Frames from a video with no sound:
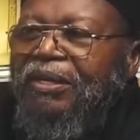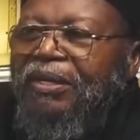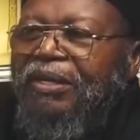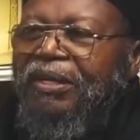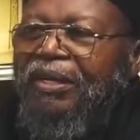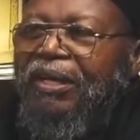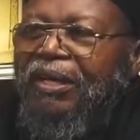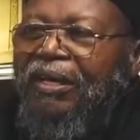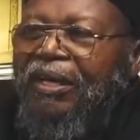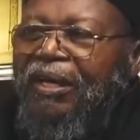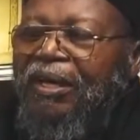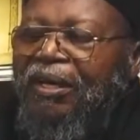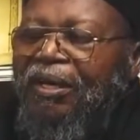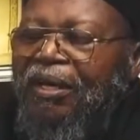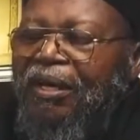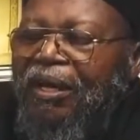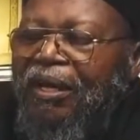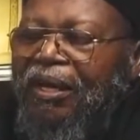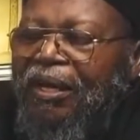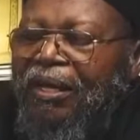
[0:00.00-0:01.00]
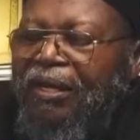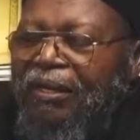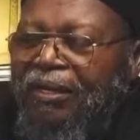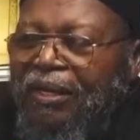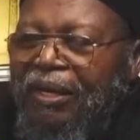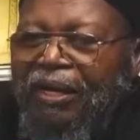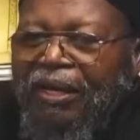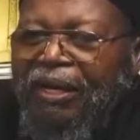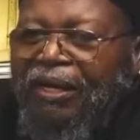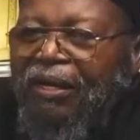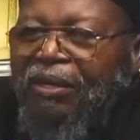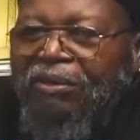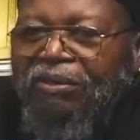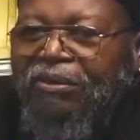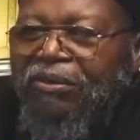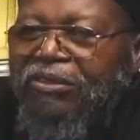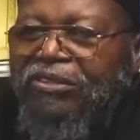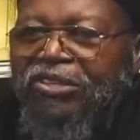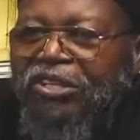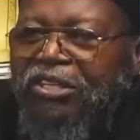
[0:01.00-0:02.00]
And I gotta
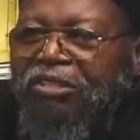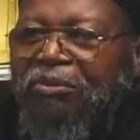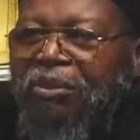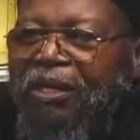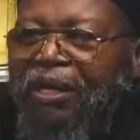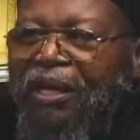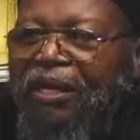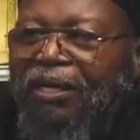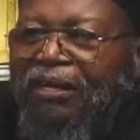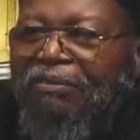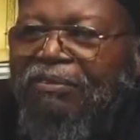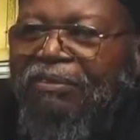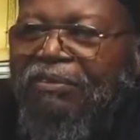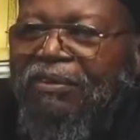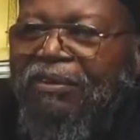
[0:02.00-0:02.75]
change my life.